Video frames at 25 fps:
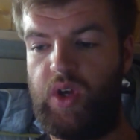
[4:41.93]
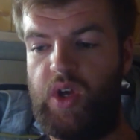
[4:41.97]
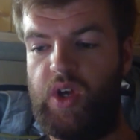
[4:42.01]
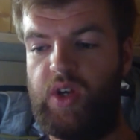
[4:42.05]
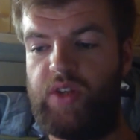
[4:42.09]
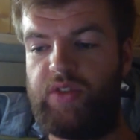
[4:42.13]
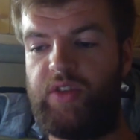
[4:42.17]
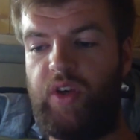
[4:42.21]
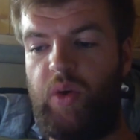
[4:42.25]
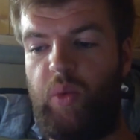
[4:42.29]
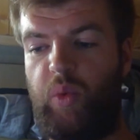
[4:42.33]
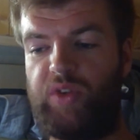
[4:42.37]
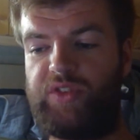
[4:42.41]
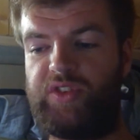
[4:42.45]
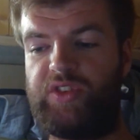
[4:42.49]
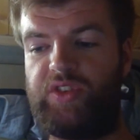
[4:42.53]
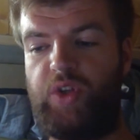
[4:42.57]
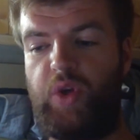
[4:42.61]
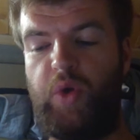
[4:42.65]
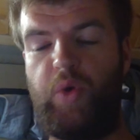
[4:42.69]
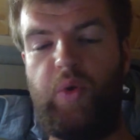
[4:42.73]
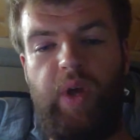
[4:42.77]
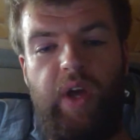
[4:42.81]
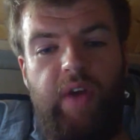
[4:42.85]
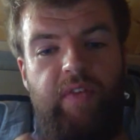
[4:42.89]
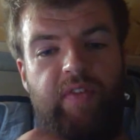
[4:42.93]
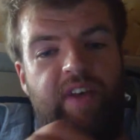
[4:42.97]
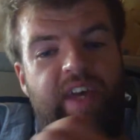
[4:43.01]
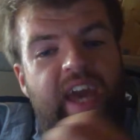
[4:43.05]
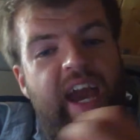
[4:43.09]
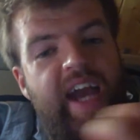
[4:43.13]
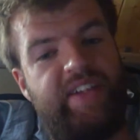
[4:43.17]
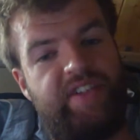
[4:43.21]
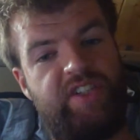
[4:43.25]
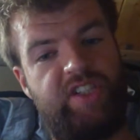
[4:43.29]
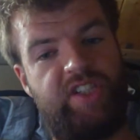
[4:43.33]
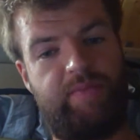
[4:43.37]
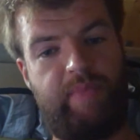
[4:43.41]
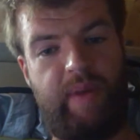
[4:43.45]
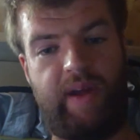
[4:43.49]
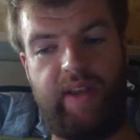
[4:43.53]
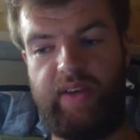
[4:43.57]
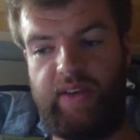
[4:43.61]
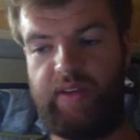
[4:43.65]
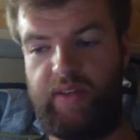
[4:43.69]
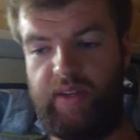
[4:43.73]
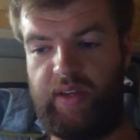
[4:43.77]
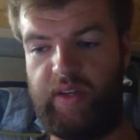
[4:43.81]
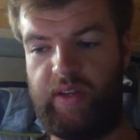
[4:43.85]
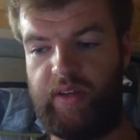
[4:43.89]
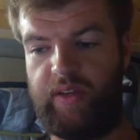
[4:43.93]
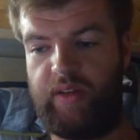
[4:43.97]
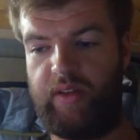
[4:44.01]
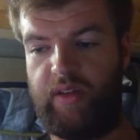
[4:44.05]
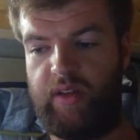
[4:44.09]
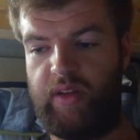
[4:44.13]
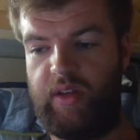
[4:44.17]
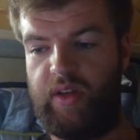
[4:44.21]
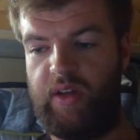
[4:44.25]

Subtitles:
So what to do if you get suspended?